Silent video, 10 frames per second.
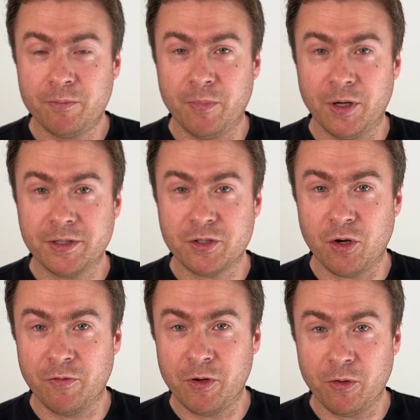But
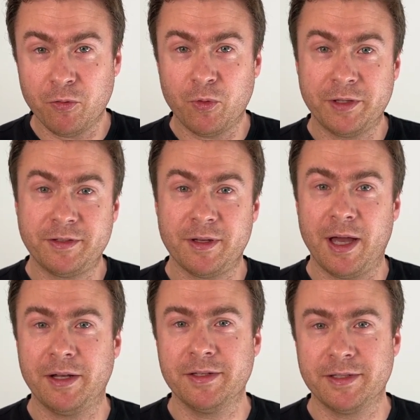overall, what
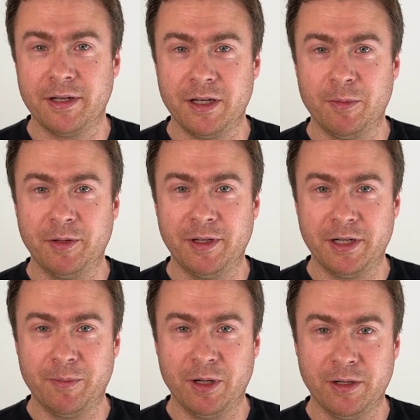I can say about
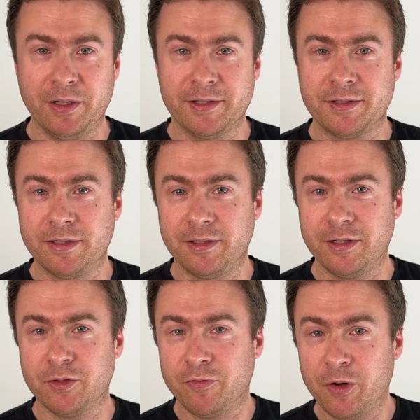Decamel,
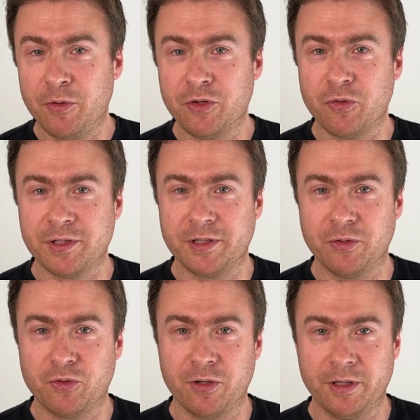it's a very
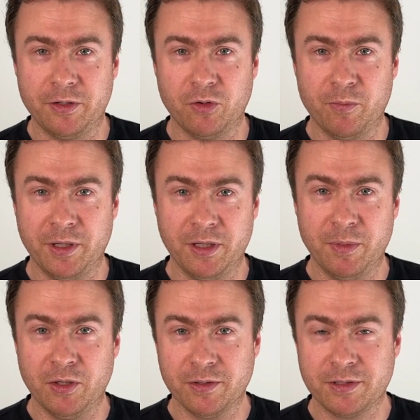interesting crowdlending company
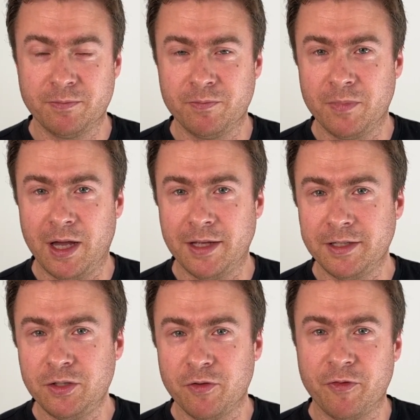because I
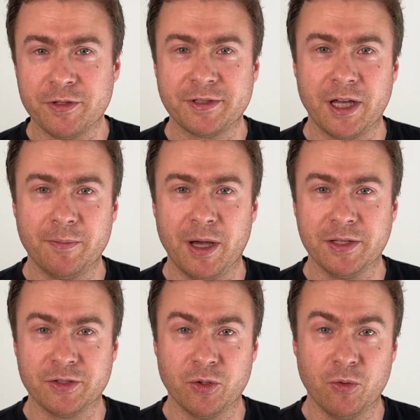think the first time I
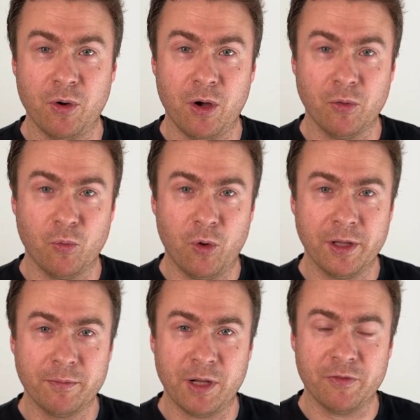saw on
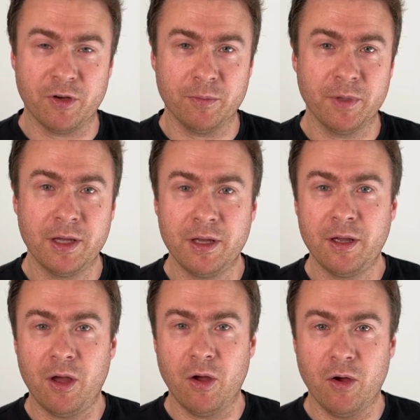one platform
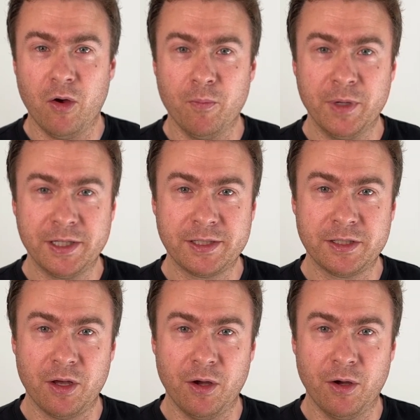a
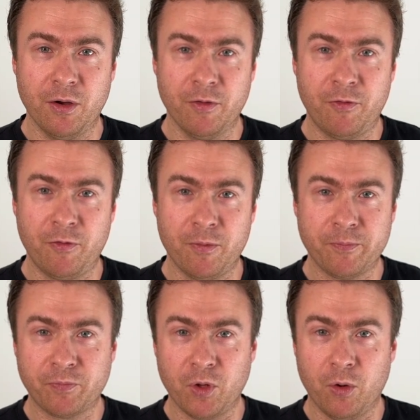mix of
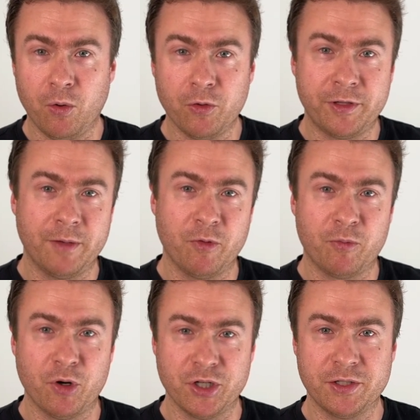all the type of
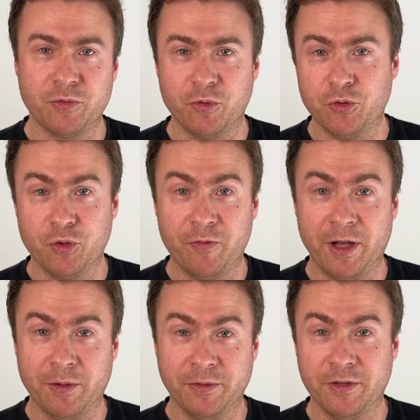projects you will usually
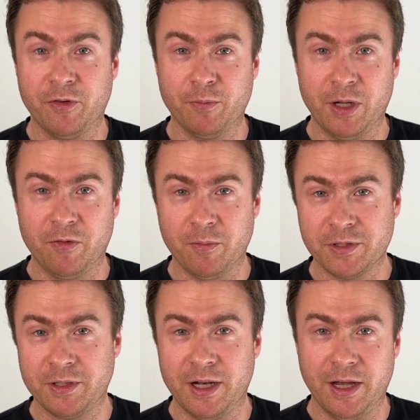find on different
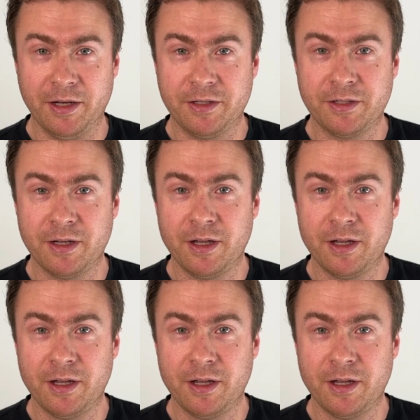platforms, like